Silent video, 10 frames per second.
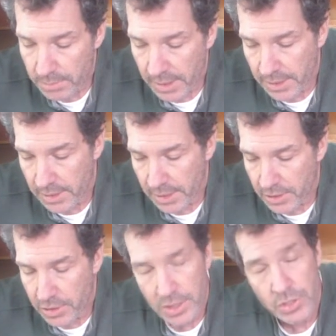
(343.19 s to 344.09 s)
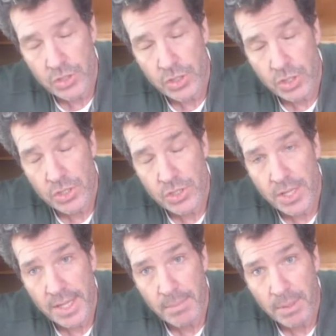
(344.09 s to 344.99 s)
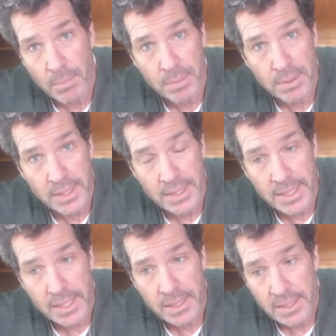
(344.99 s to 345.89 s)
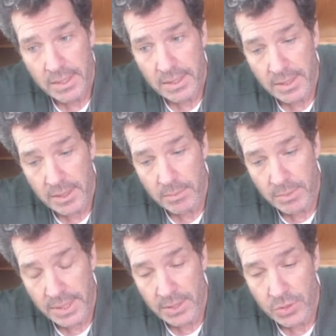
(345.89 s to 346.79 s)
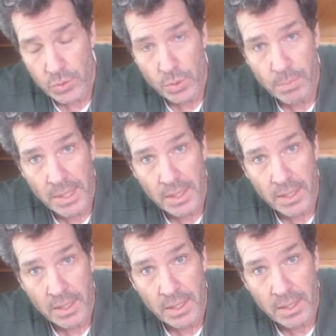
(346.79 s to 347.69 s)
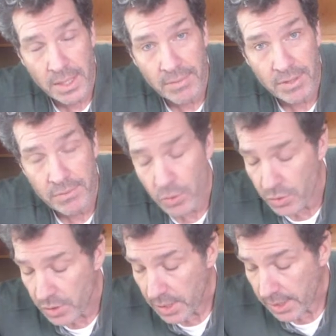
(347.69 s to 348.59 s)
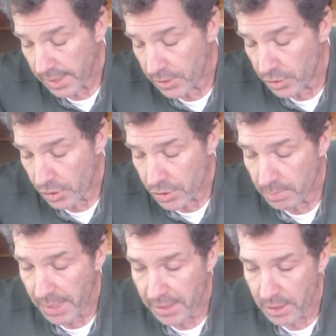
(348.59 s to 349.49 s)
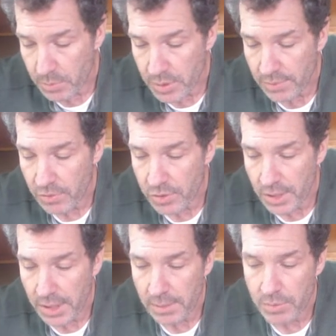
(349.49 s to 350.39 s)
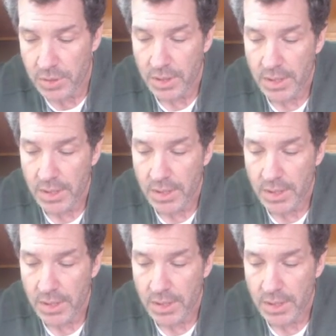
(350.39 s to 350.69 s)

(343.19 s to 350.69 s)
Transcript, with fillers: I, I discharged them completely um, down to about 11 volts and charged them back up several times,